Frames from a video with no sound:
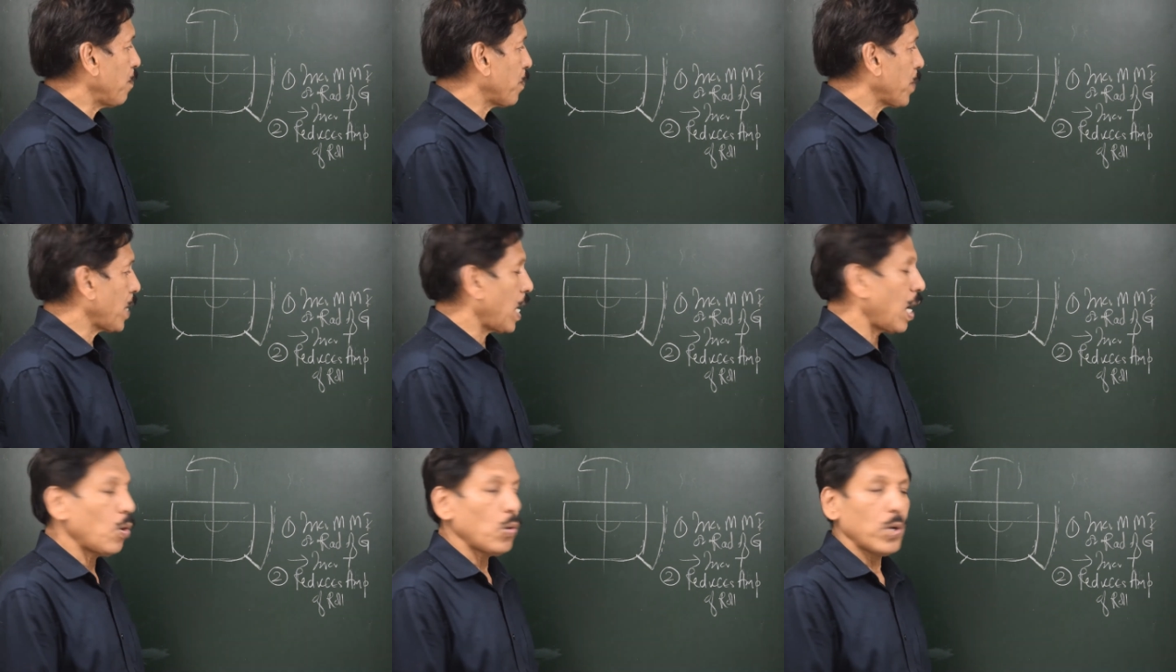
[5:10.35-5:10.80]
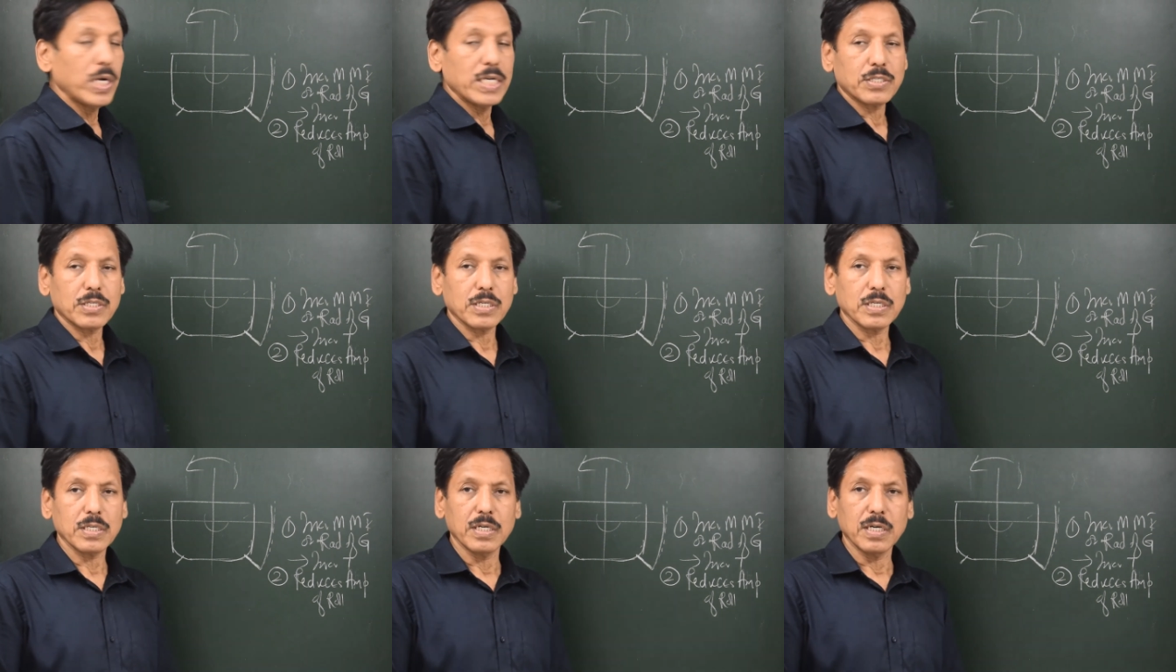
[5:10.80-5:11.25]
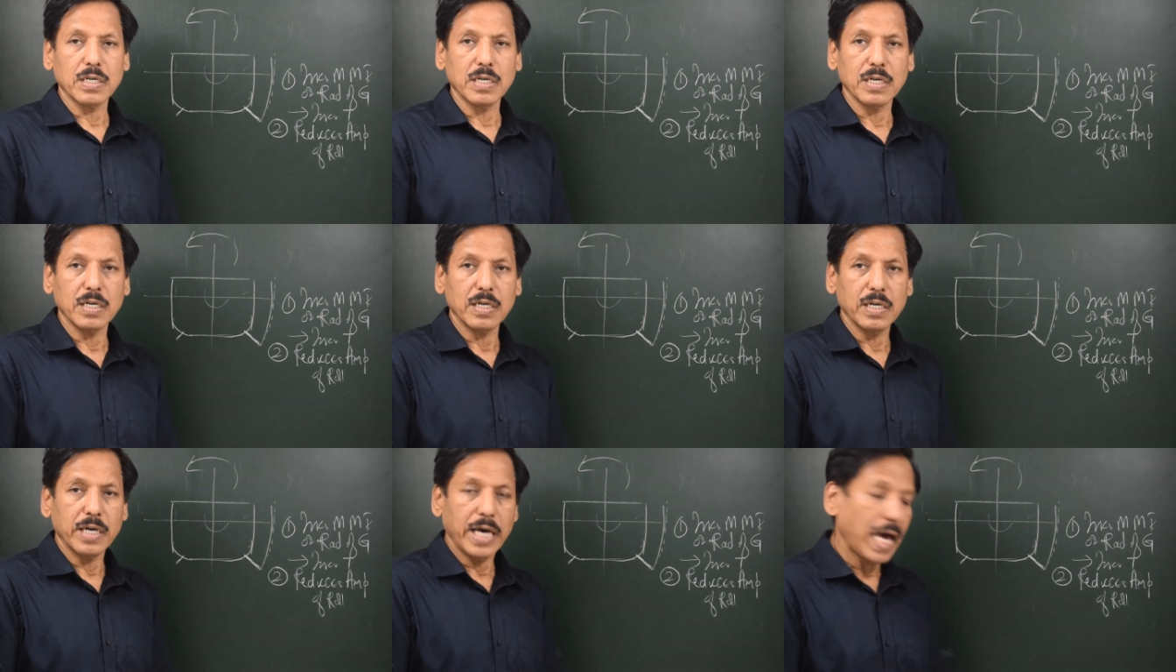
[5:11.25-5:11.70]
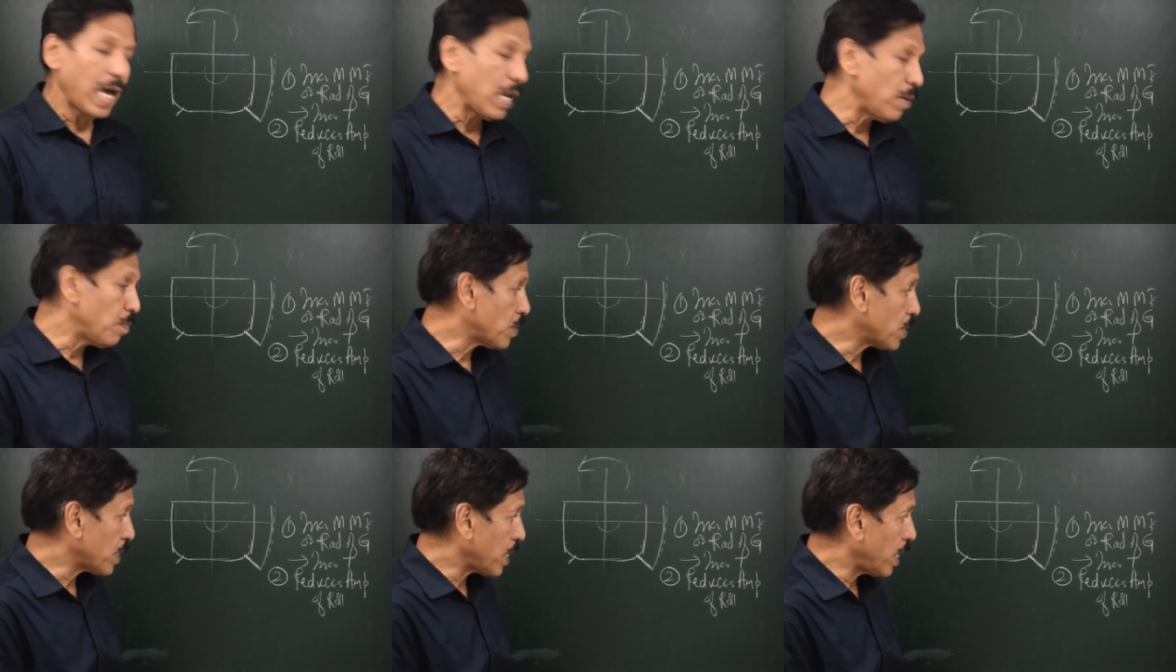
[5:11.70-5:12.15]
how it uh,
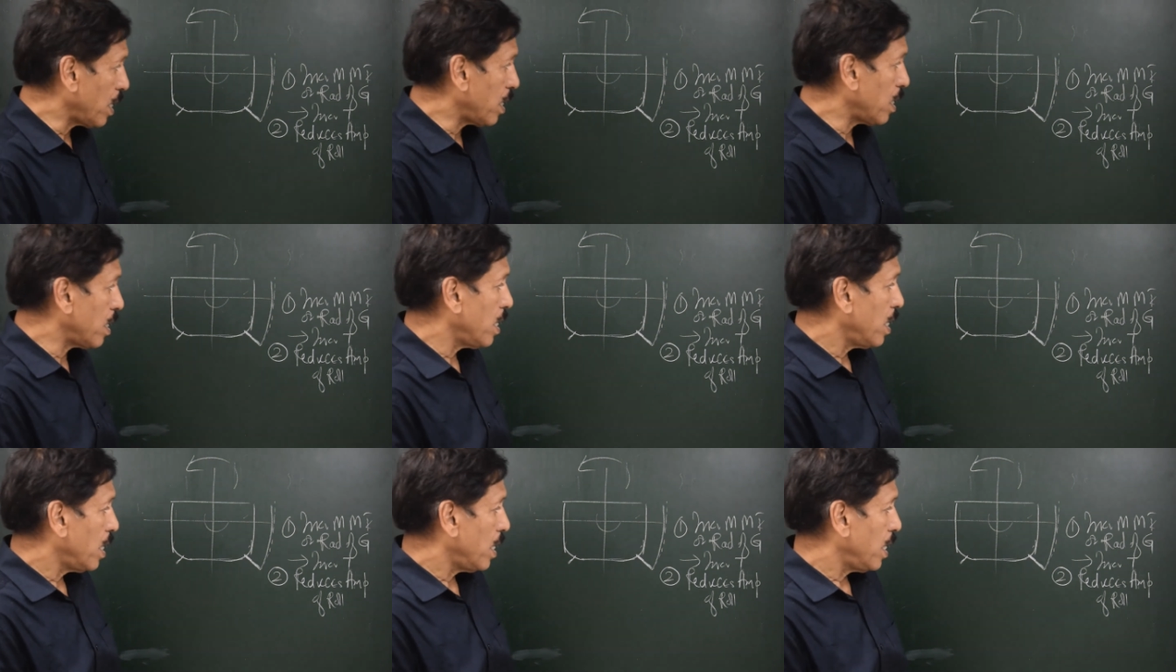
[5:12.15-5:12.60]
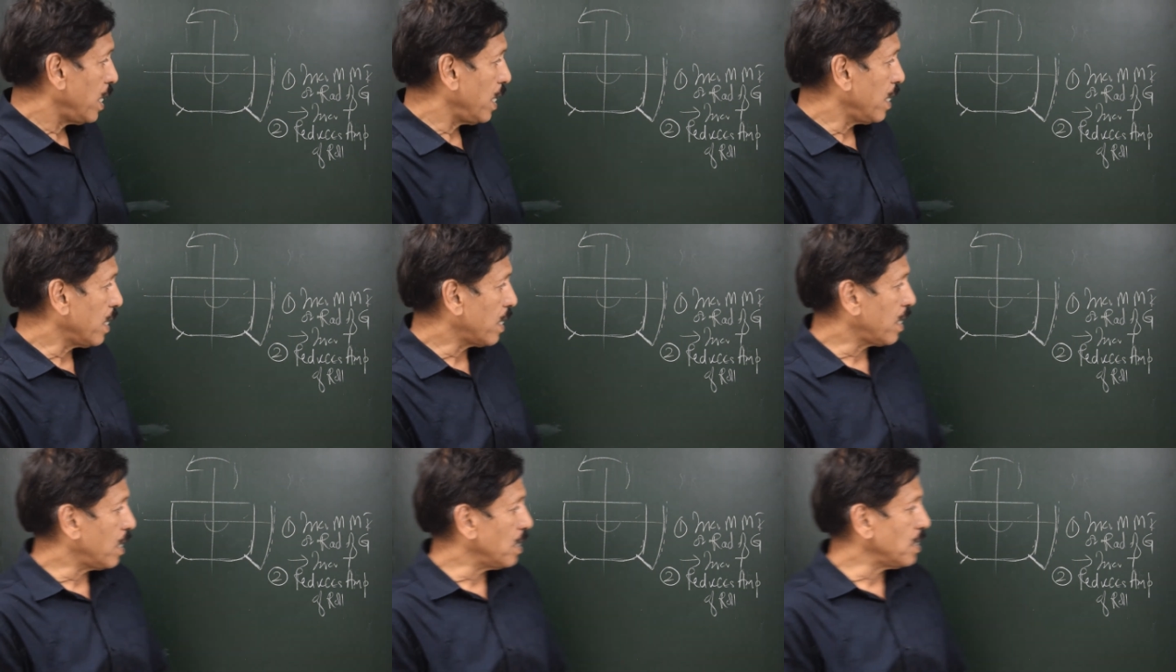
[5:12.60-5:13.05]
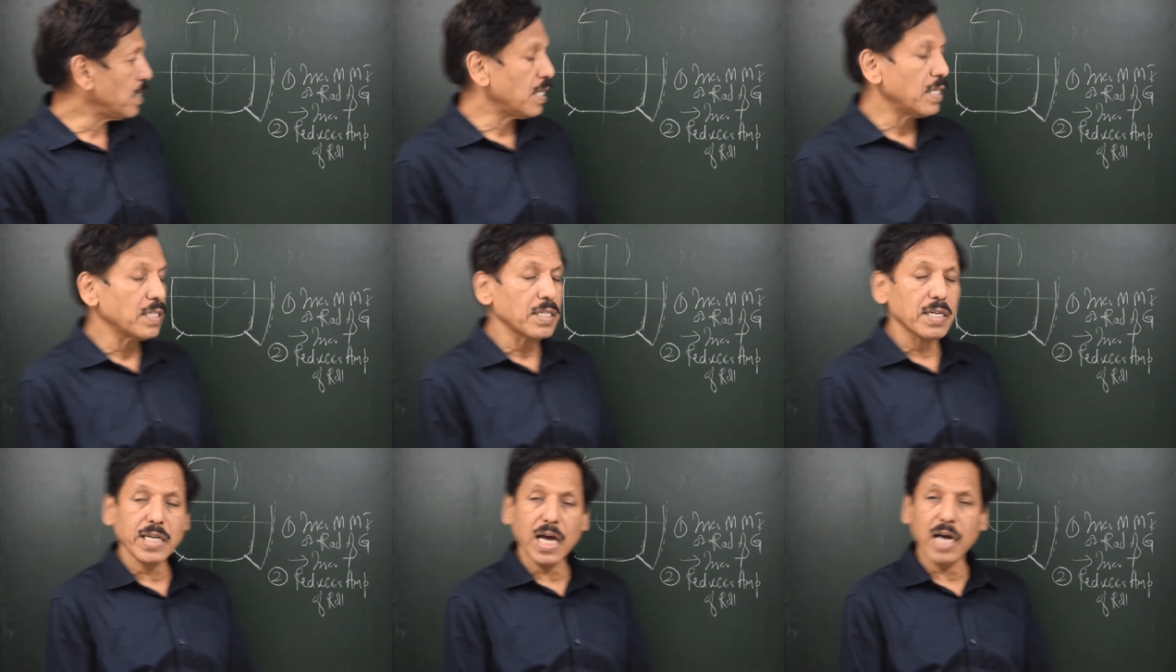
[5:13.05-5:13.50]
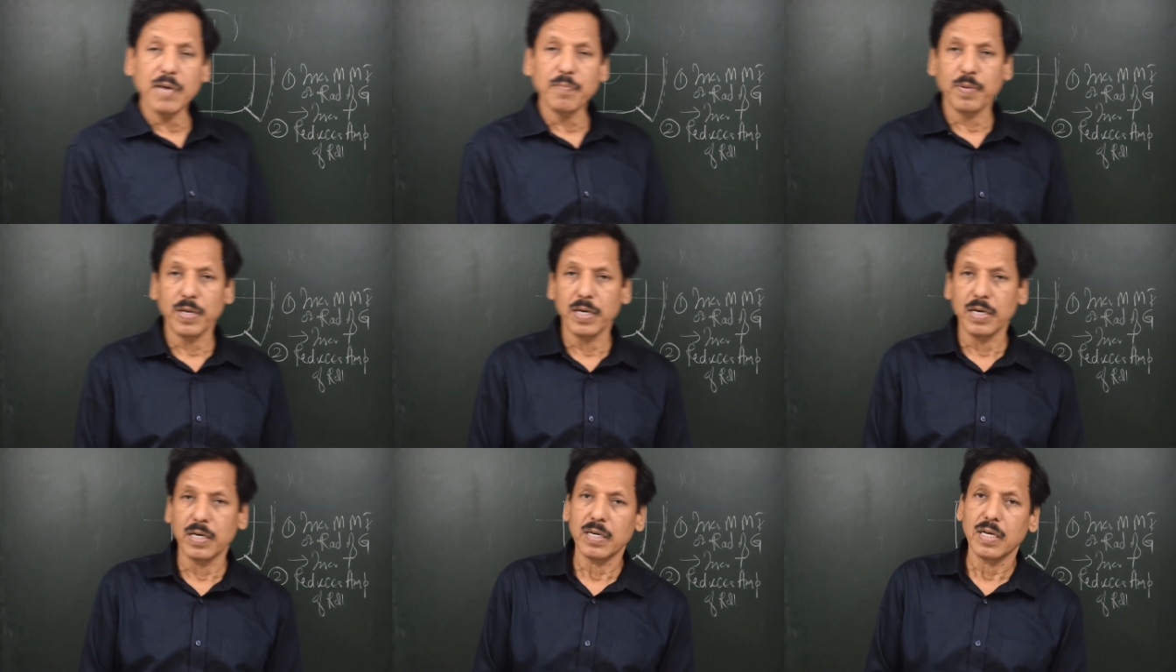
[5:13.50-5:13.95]
helps in increasing the time
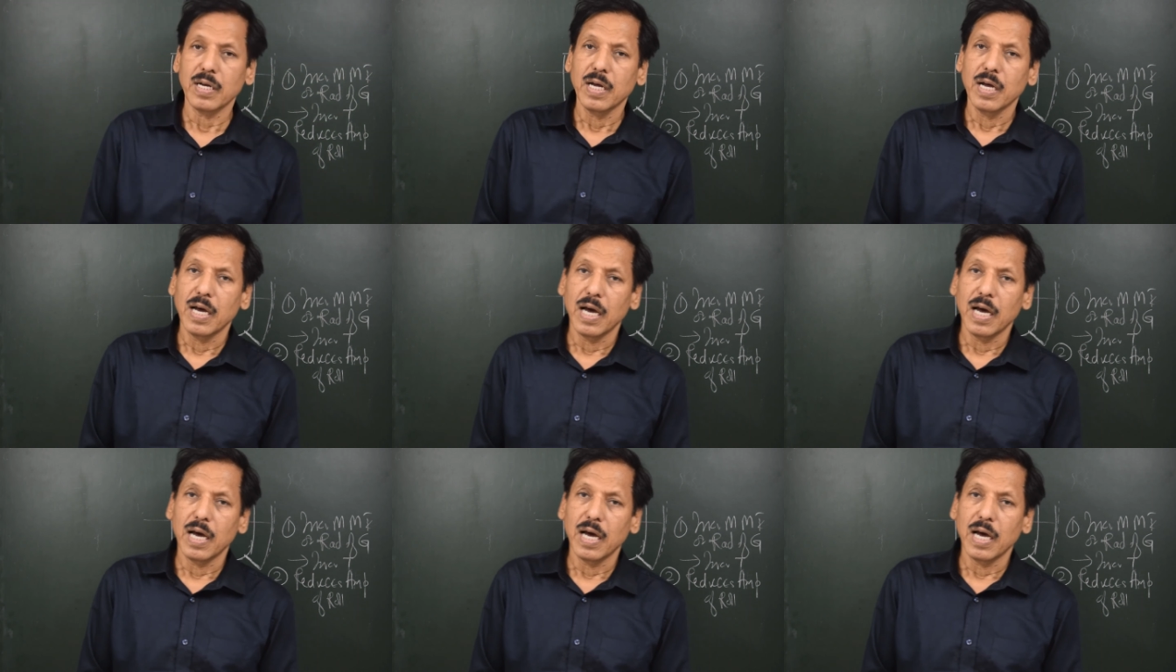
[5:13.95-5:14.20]
period